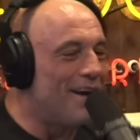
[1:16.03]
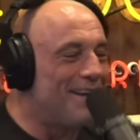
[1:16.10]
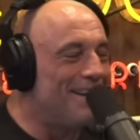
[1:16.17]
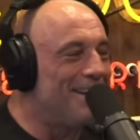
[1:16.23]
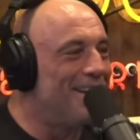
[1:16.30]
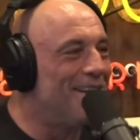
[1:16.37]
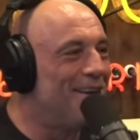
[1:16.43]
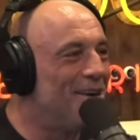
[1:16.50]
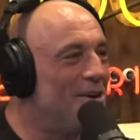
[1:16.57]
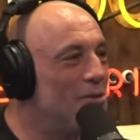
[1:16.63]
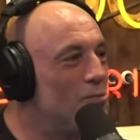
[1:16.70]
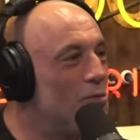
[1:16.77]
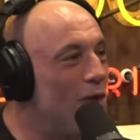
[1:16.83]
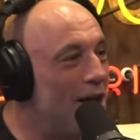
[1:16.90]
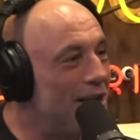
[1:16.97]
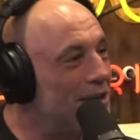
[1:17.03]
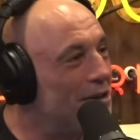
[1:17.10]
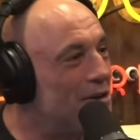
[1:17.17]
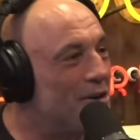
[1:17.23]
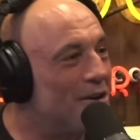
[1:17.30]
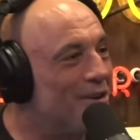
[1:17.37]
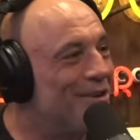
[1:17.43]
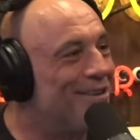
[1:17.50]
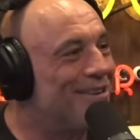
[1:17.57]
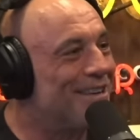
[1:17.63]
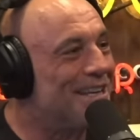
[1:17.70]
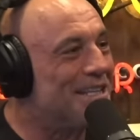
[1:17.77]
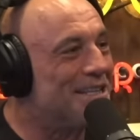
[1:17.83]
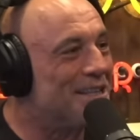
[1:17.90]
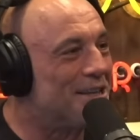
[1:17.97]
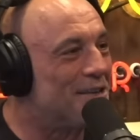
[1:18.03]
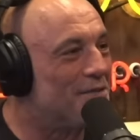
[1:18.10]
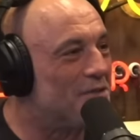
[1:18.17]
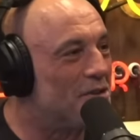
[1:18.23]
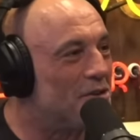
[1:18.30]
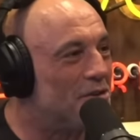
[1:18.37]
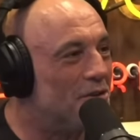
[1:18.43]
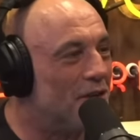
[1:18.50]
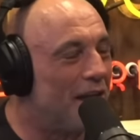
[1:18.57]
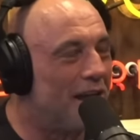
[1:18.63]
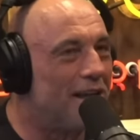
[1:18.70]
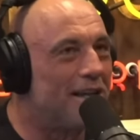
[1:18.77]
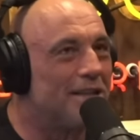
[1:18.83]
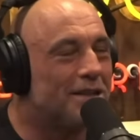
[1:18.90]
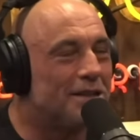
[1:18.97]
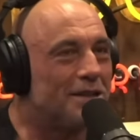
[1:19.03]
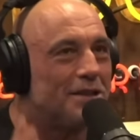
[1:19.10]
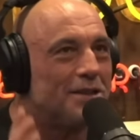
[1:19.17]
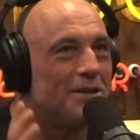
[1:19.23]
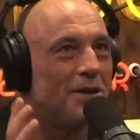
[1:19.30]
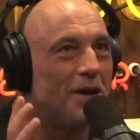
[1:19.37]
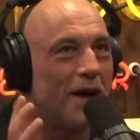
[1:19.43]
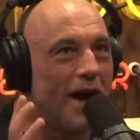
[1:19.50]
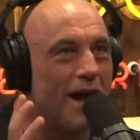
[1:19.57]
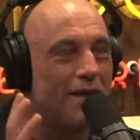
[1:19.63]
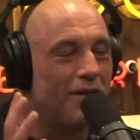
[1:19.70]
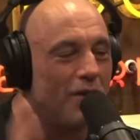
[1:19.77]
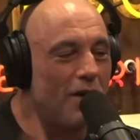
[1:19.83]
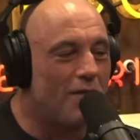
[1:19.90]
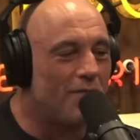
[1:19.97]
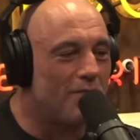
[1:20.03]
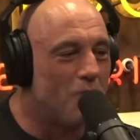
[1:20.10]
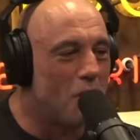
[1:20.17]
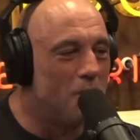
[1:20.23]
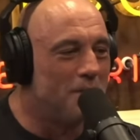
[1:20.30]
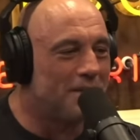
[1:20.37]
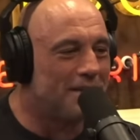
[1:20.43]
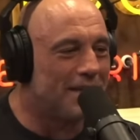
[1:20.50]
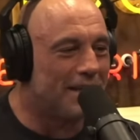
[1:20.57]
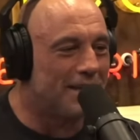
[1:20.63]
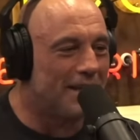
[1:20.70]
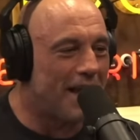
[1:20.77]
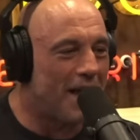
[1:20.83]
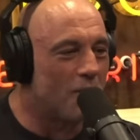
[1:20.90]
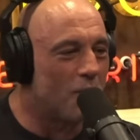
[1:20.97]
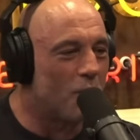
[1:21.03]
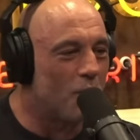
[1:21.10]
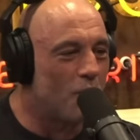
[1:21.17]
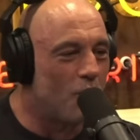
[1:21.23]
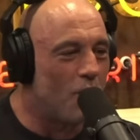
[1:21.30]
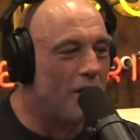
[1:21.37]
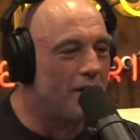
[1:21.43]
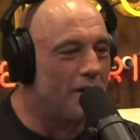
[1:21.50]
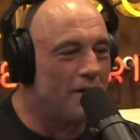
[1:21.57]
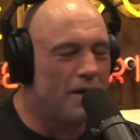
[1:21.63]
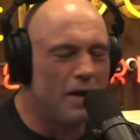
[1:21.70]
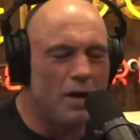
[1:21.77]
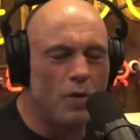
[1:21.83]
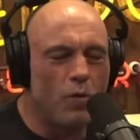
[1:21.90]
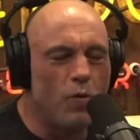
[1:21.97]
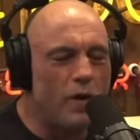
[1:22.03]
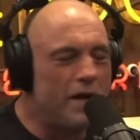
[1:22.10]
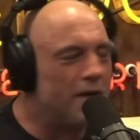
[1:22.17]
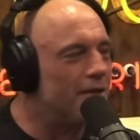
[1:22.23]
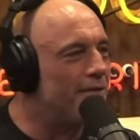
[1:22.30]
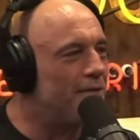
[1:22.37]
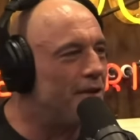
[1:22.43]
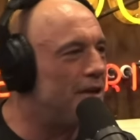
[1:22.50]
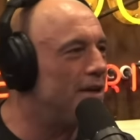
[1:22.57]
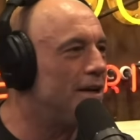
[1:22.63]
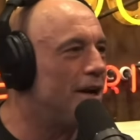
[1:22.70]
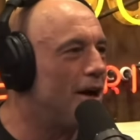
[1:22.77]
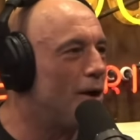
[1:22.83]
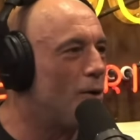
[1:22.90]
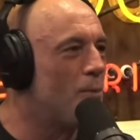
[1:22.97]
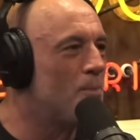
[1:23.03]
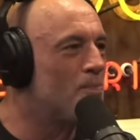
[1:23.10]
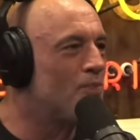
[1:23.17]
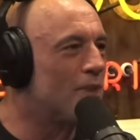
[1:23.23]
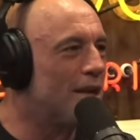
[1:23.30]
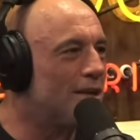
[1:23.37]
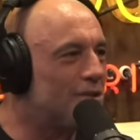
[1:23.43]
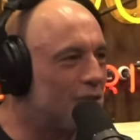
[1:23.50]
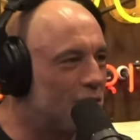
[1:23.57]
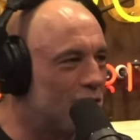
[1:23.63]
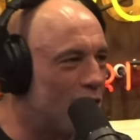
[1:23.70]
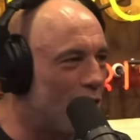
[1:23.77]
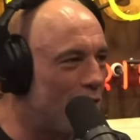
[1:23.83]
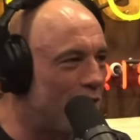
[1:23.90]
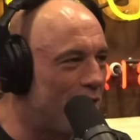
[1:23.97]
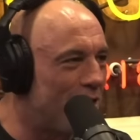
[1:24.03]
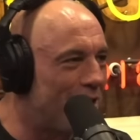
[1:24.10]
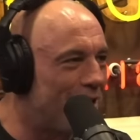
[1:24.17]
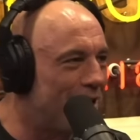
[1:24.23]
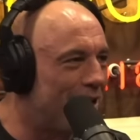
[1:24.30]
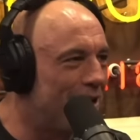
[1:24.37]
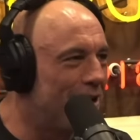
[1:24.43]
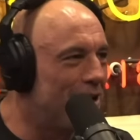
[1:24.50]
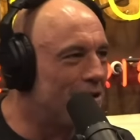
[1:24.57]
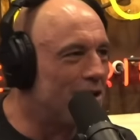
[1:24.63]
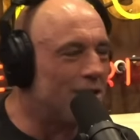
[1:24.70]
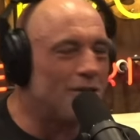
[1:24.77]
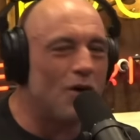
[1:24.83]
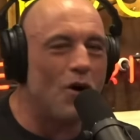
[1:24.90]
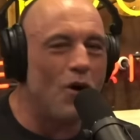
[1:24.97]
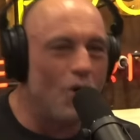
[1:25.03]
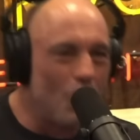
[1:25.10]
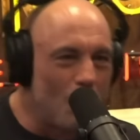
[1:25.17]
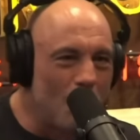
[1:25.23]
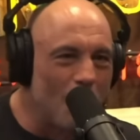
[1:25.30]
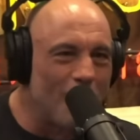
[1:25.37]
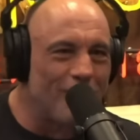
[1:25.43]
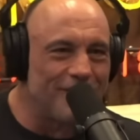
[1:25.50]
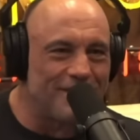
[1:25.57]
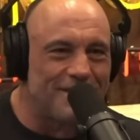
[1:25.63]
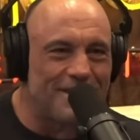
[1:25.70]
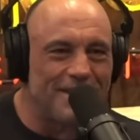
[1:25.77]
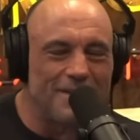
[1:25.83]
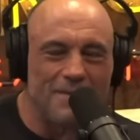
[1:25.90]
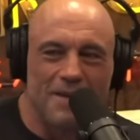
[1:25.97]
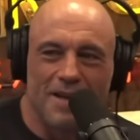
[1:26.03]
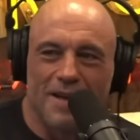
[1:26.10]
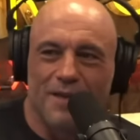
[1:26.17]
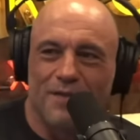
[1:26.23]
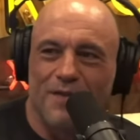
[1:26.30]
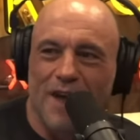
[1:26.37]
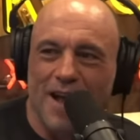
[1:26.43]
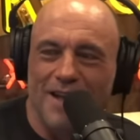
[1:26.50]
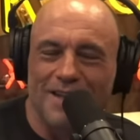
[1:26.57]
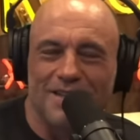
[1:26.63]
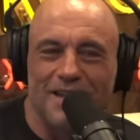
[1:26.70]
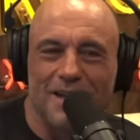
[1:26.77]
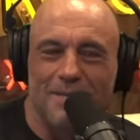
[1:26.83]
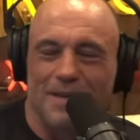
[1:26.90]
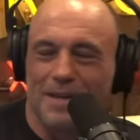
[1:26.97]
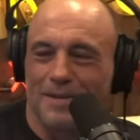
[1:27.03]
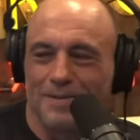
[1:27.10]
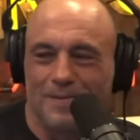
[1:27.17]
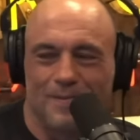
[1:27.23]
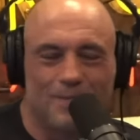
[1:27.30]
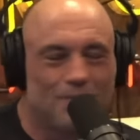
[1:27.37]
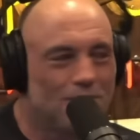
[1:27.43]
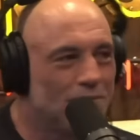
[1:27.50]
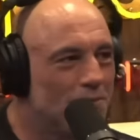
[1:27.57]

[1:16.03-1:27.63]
Tuah. One girl gets interviewed, and it's just, I love moments like that where one weird video, it's so funny that the whole world sees. She's the most famous person on the planet right now.